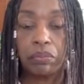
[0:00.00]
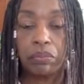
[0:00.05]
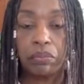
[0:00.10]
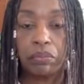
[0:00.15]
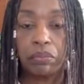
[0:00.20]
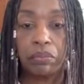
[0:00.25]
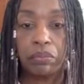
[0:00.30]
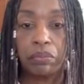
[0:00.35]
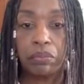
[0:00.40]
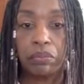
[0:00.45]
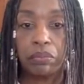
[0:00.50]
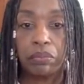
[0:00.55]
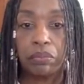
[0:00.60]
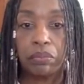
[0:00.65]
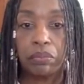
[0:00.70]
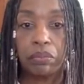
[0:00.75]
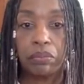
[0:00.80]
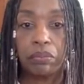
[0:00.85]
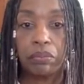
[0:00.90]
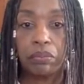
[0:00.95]

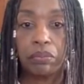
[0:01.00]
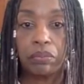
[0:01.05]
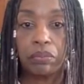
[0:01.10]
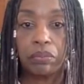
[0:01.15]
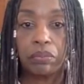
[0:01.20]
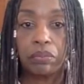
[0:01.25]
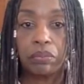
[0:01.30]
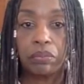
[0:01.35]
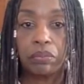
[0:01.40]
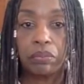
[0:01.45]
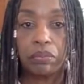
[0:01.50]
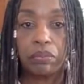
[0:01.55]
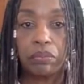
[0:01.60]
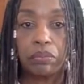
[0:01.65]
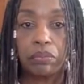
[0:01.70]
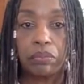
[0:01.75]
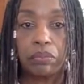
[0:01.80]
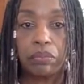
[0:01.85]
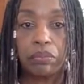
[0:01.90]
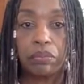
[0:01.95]

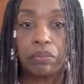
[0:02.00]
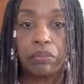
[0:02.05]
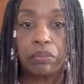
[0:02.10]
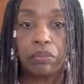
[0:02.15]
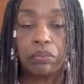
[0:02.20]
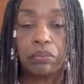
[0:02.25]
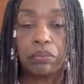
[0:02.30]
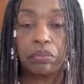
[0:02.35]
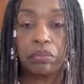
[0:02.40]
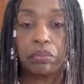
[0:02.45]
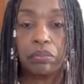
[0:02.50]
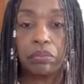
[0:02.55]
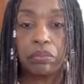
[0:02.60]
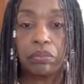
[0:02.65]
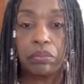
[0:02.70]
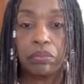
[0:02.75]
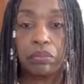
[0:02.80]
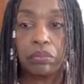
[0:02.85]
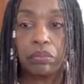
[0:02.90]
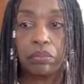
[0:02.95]

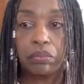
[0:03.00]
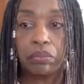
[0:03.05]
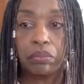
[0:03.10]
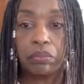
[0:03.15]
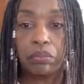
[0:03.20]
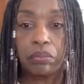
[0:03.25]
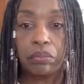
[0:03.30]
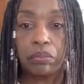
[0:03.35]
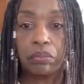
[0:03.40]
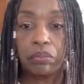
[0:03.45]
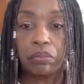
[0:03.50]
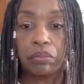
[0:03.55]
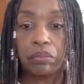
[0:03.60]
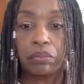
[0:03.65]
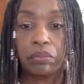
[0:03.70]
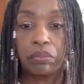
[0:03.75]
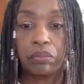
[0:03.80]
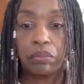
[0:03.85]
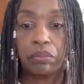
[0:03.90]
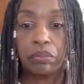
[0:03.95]

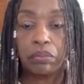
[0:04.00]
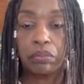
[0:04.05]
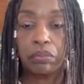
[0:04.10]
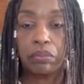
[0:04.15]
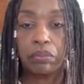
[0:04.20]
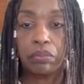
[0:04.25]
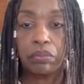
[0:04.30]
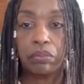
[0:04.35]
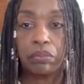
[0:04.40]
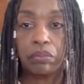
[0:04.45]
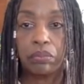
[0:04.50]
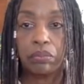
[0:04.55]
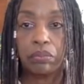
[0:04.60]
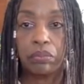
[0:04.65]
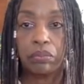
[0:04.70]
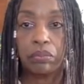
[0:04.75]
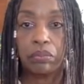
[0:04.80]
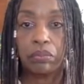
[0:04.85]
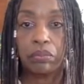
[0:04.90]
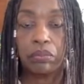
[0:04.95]

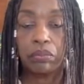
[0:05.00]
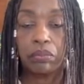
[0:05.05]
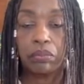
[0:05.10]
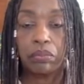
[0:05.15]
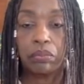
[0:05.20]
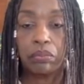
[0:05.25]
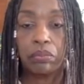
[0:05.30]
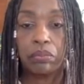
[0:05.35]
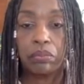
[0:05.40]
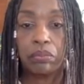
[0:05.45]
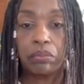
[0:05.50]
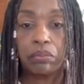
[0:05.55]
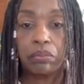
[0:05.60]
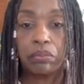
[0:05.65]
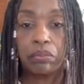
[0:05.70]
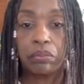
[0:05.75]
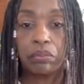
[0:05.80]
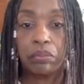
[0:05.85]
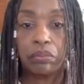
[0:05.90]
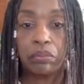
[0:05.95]

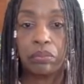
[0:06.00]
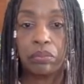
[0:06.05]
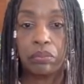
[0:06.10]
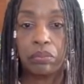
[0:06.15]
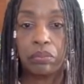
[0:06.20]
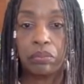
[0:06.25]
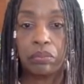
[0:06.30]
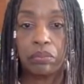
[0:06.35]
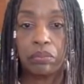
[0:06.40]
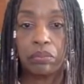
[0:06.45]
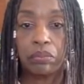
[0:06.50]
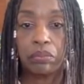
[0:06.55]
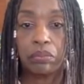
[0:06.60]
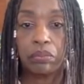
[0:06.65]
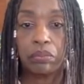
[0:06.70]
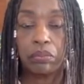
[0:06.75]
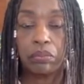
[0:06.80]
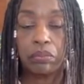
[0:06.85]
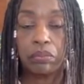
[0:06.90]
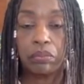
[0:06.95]

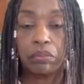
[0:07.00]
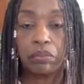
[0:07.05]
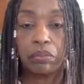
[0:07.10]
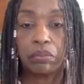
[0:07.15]
This person isn't speaking.